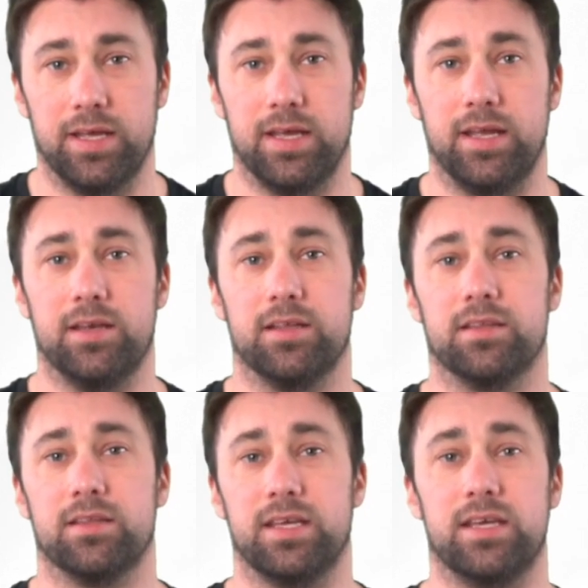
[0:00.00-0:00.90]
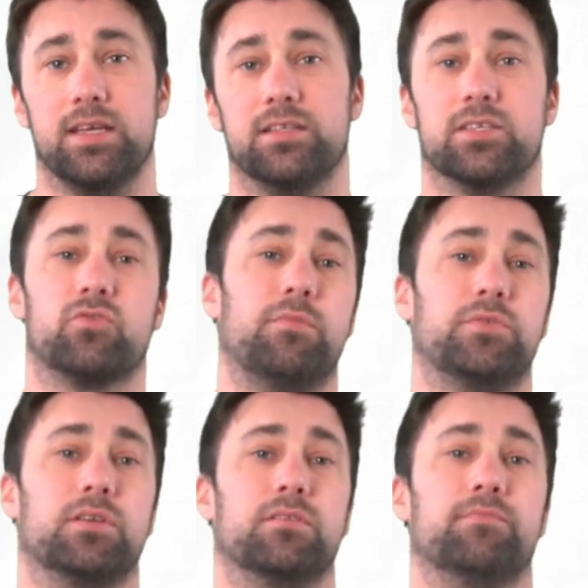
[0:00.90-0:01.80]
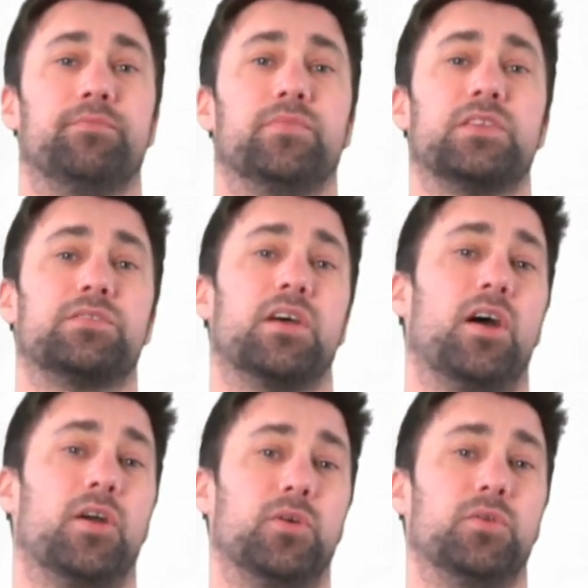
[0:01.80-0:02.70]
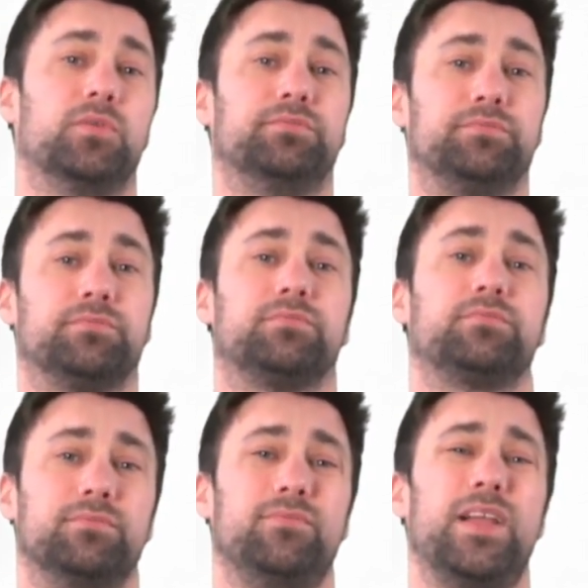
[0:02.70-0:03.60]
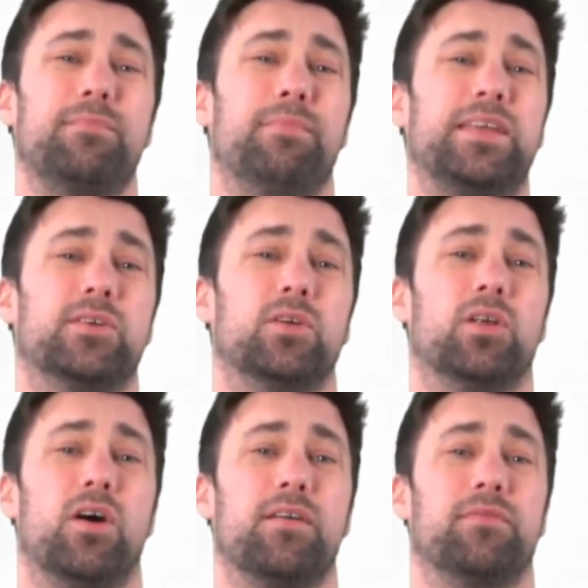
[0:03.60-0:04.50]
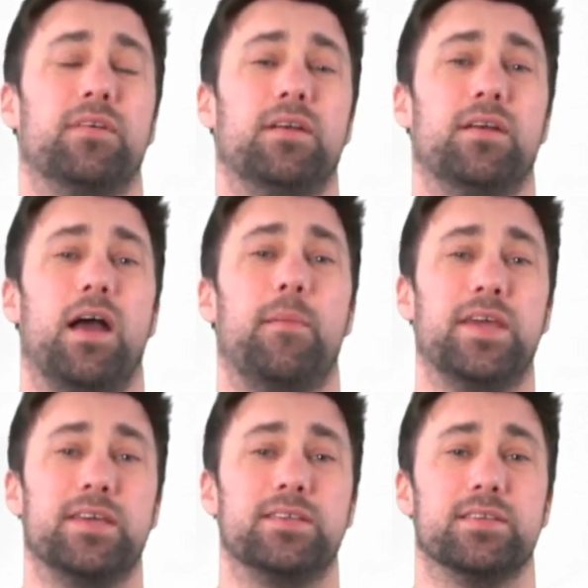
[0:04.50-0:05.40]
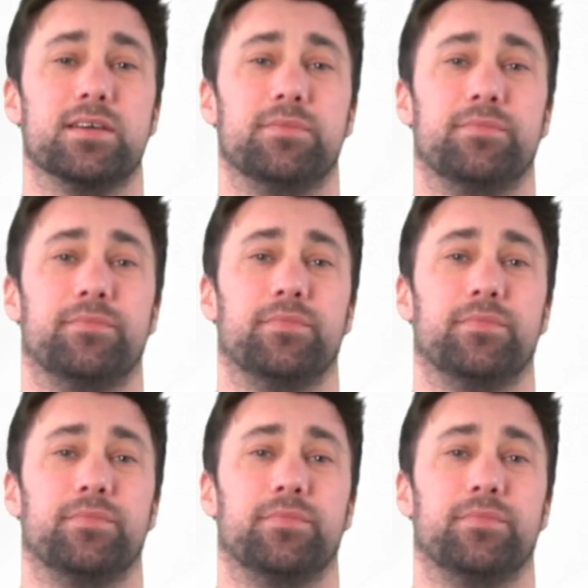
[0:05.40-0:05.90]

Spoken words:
in the description. So make your life a bit easier.